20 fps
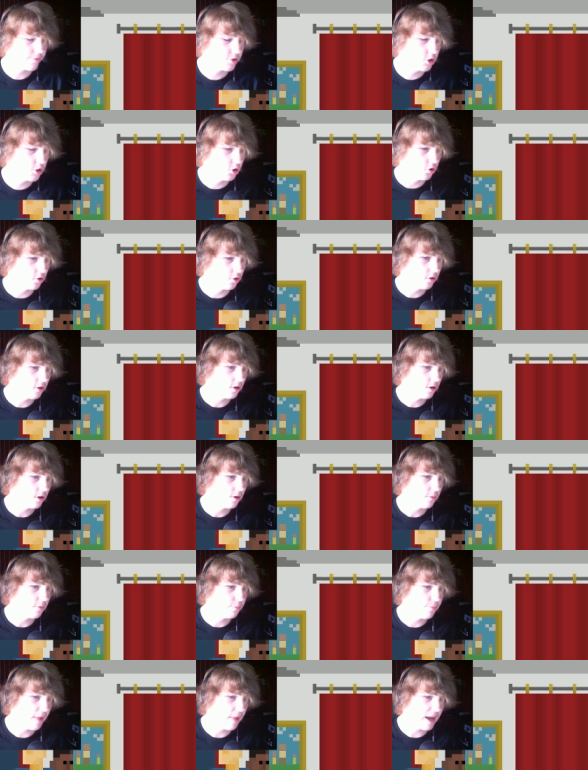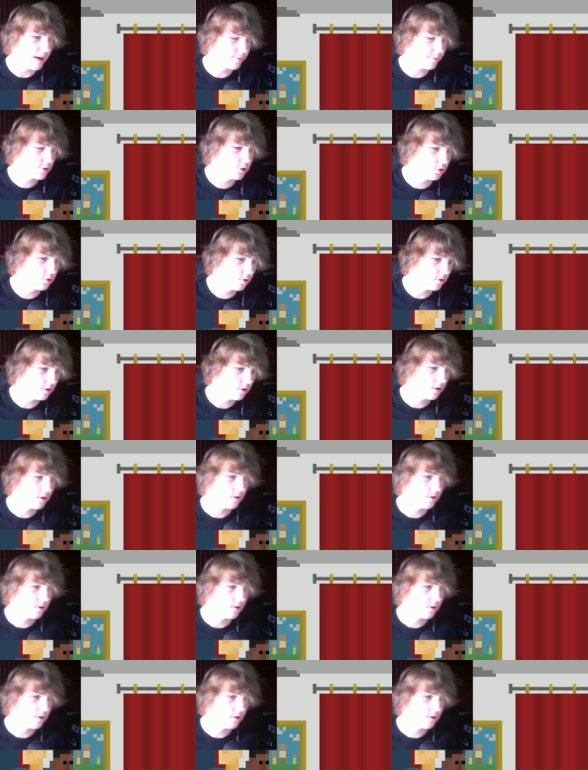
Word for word: cool. Man, I'm cool.